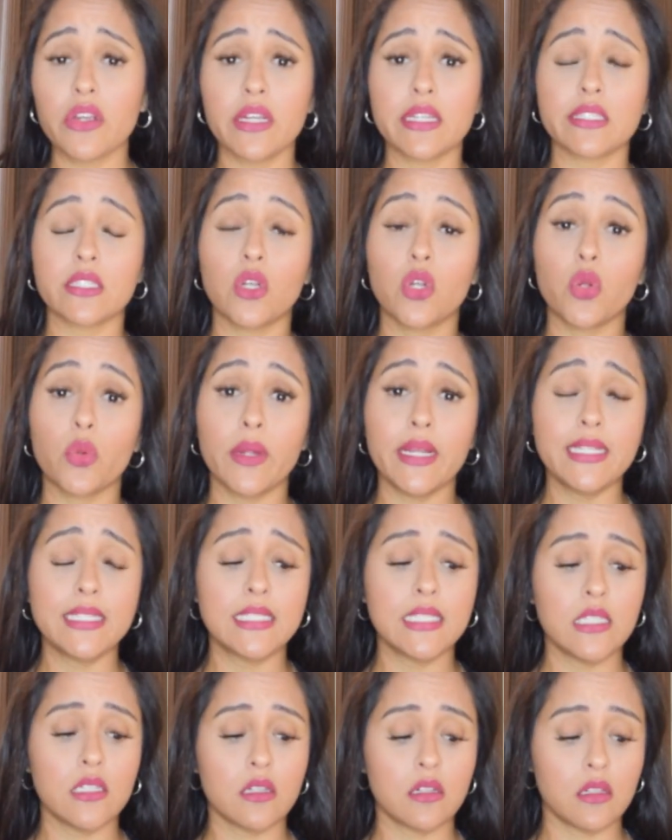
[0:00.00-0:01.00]
It's a great
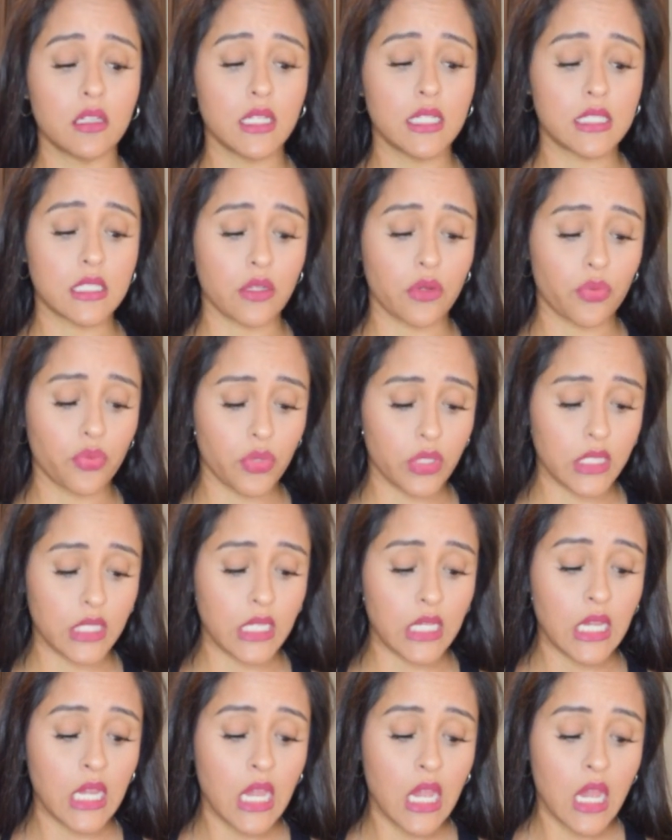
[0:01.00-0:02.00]
deal. It's a
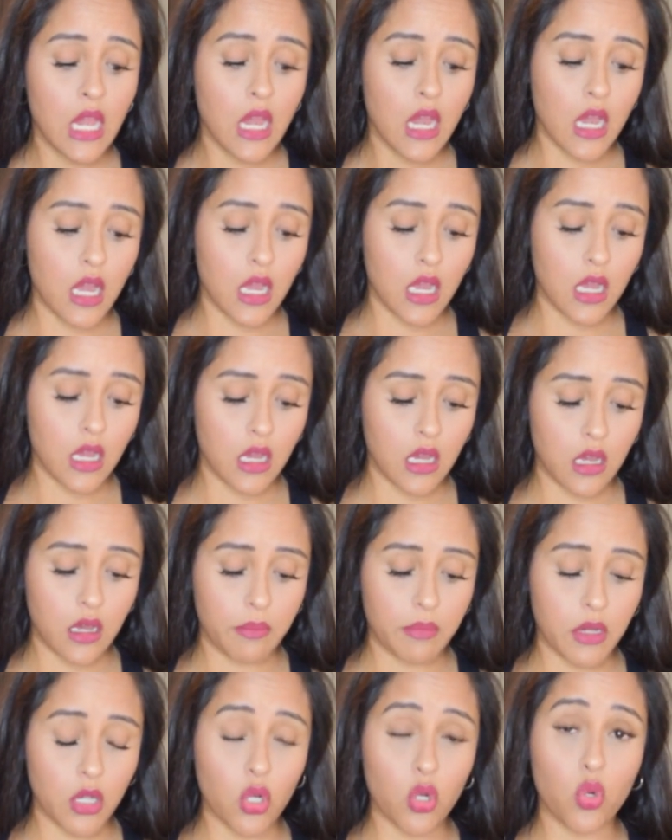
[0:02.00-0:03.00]
really
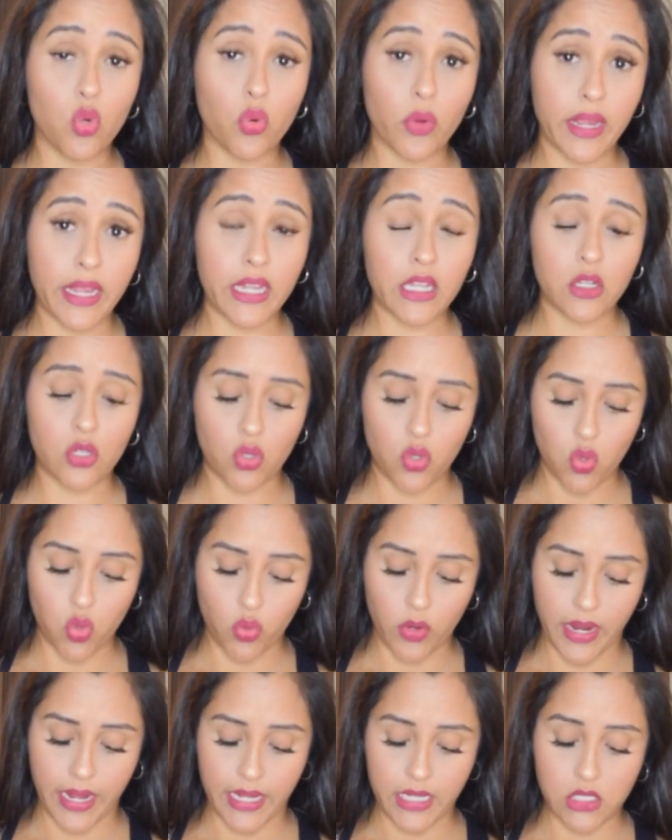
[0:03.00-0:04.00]
um, great,
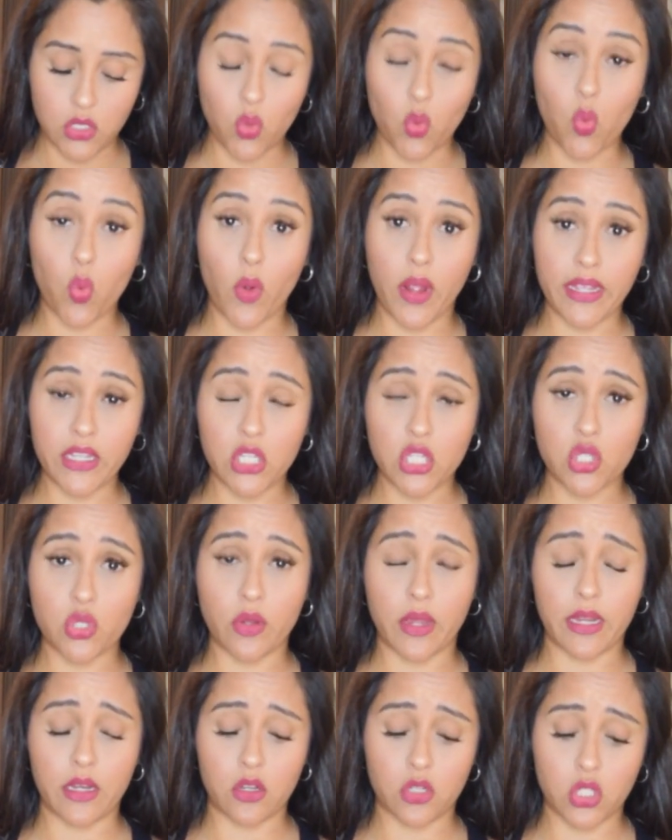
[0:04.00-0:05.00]
great waist
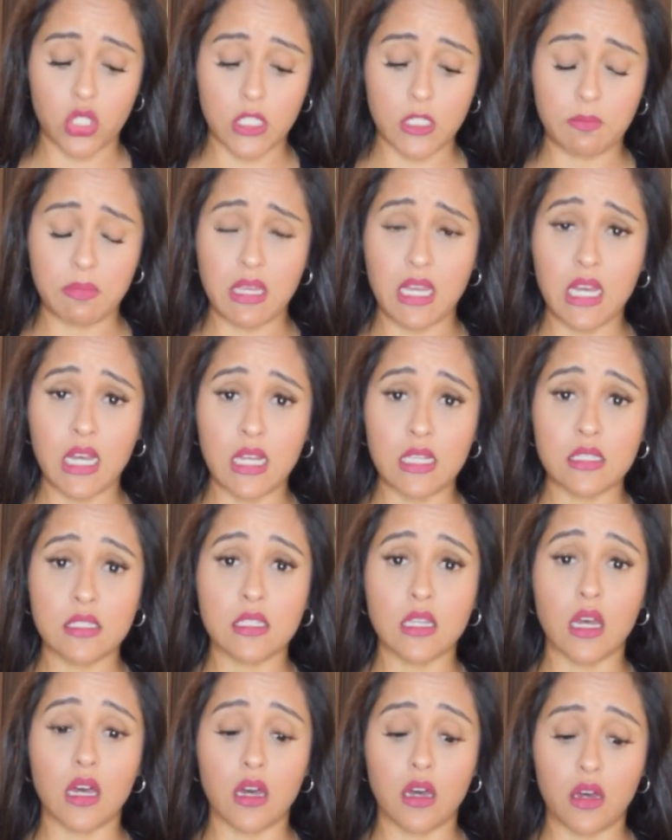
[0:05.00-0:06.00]
trainer just because
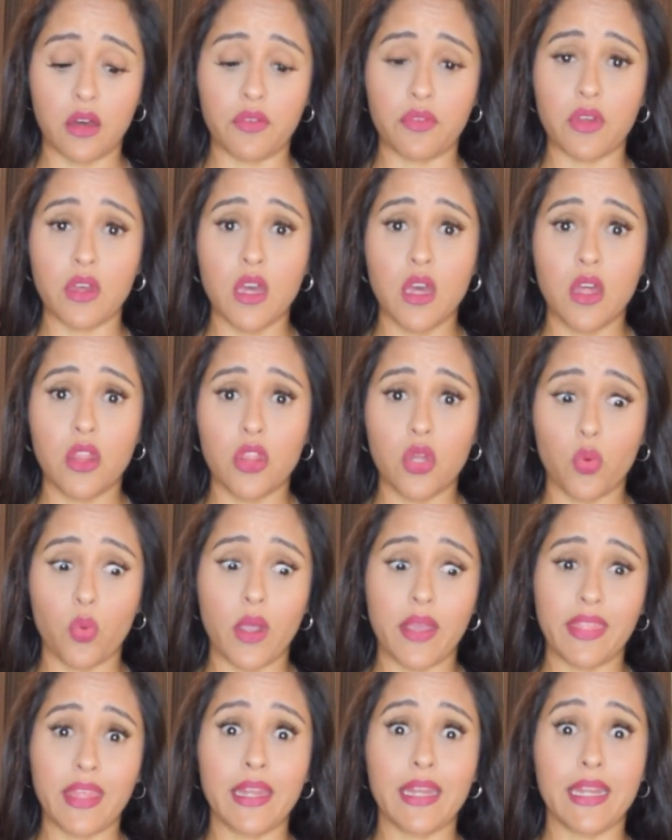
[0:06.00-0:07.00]
of the
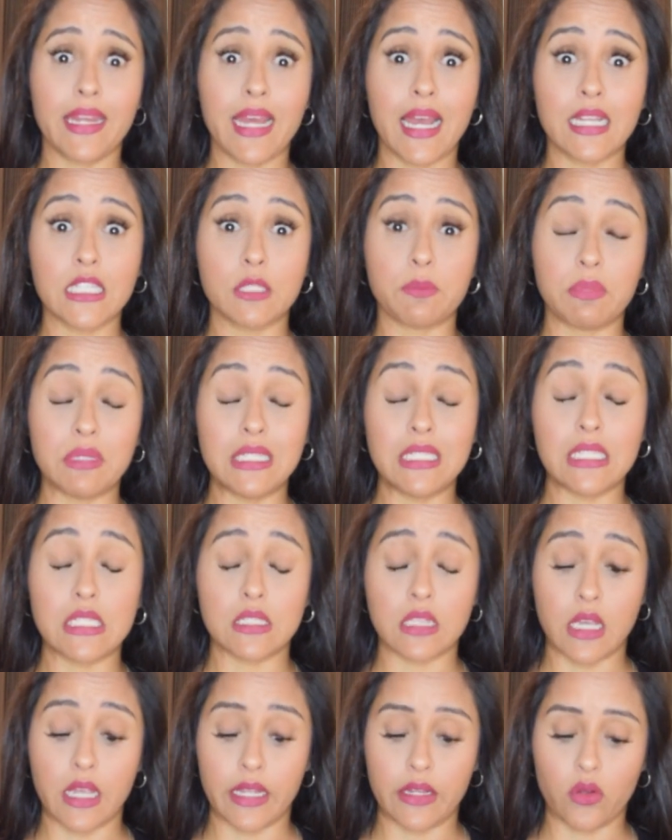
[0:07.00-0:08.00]
way that it has been
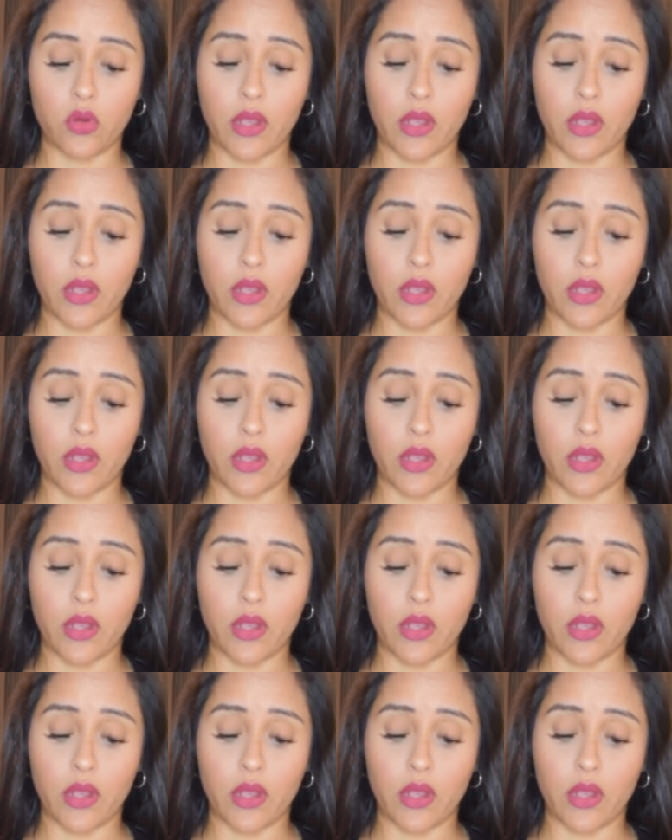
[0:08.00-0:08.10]
designed.